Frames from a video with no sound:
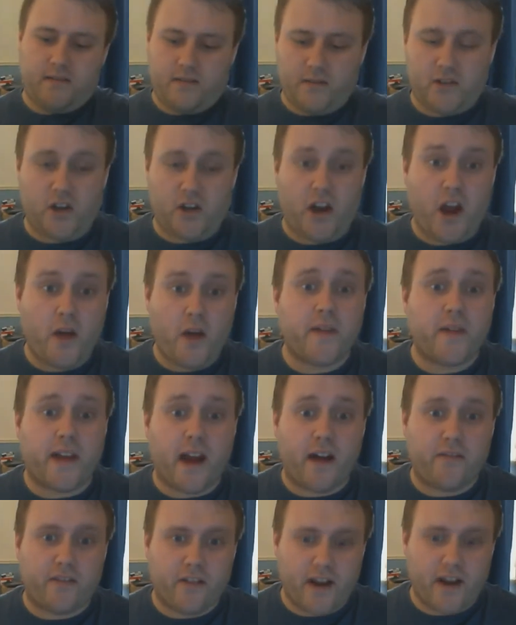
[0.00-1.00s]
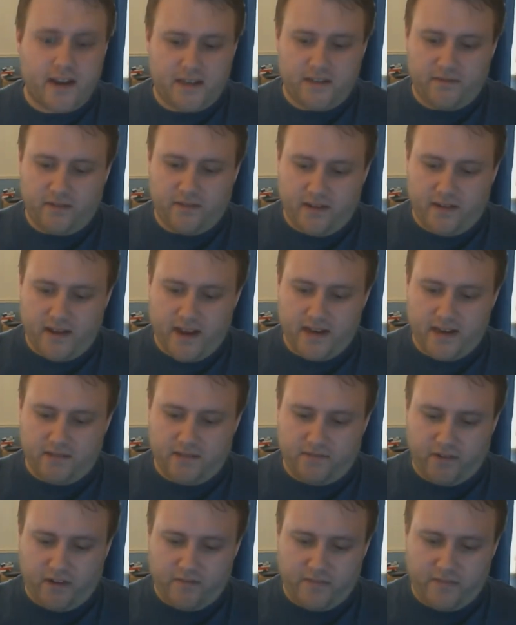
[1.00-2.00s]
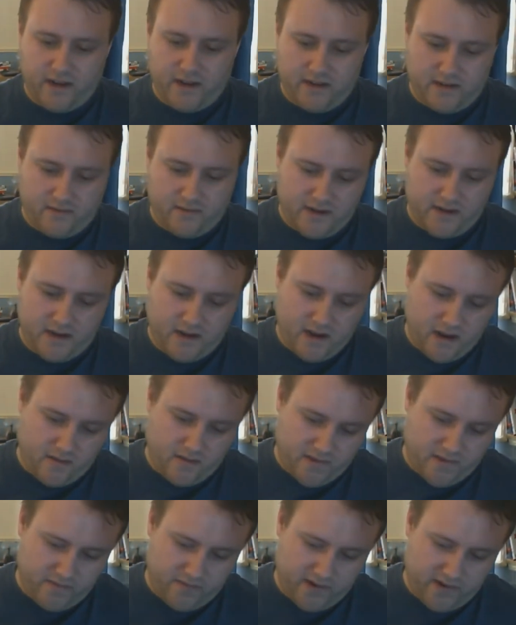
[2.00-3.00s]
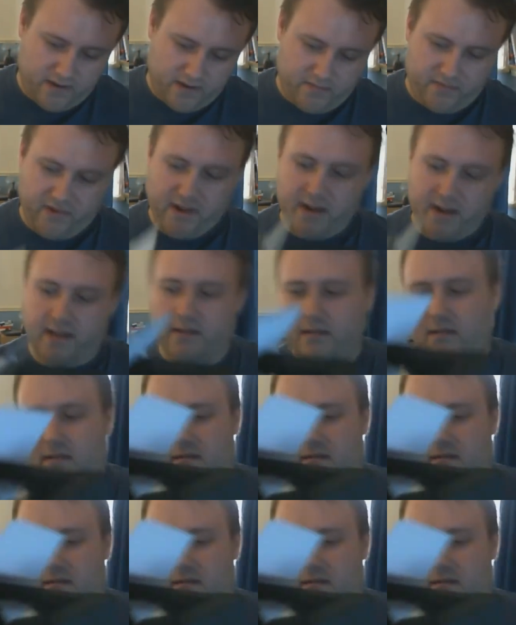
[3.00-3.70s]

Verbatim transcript: which I hope they are for eighty-five bloody quid. I hope they're bloody brilliant.